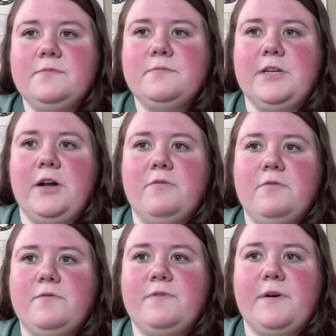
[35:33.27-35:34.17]
you know,
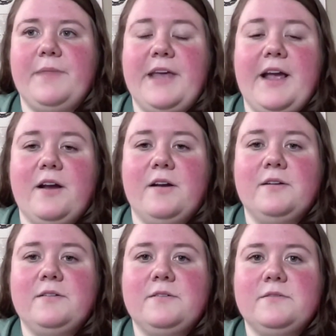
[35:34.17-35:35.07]
from
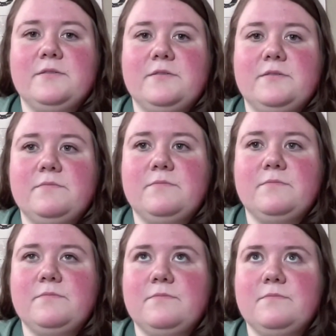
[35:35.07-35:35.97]
there
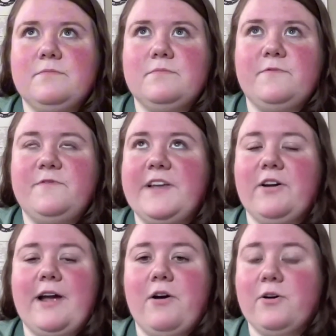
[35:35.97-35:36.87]

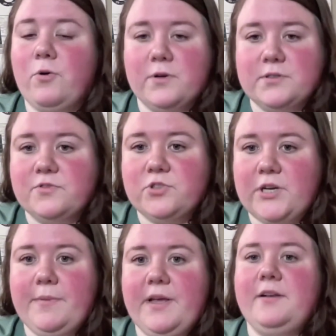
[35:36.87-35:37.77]
figure out a course of treatment.